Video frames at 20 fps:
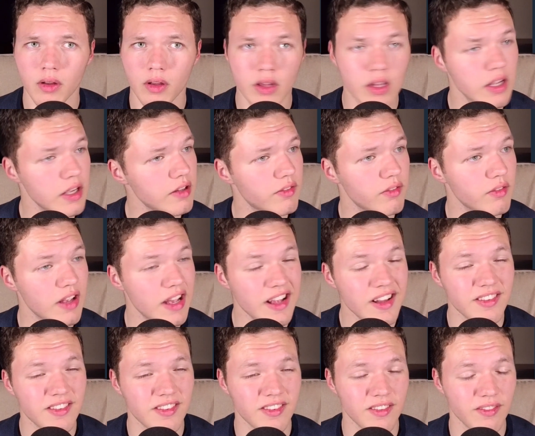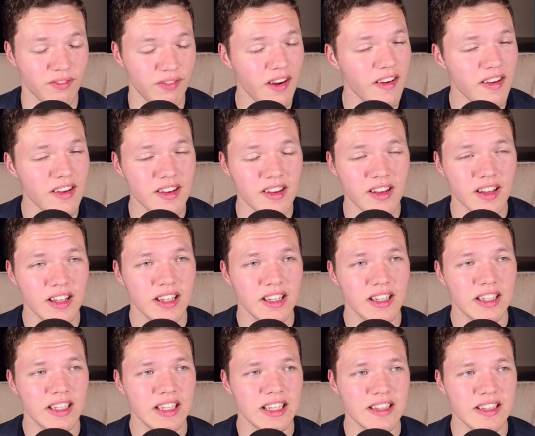It's
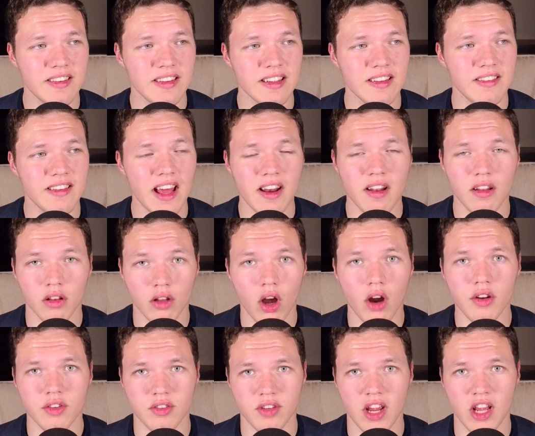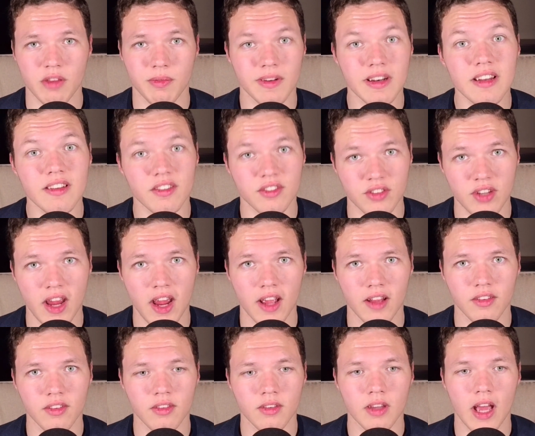not a large chance, but it is a
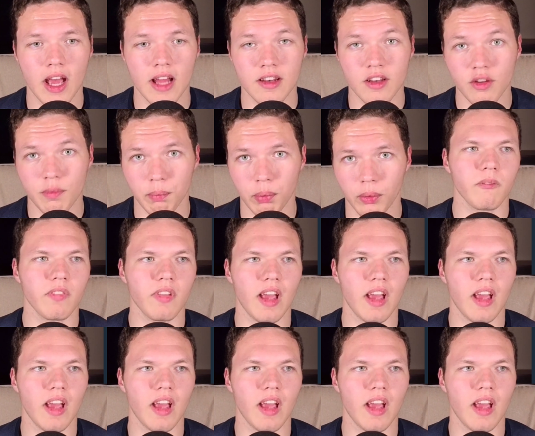chance at this point.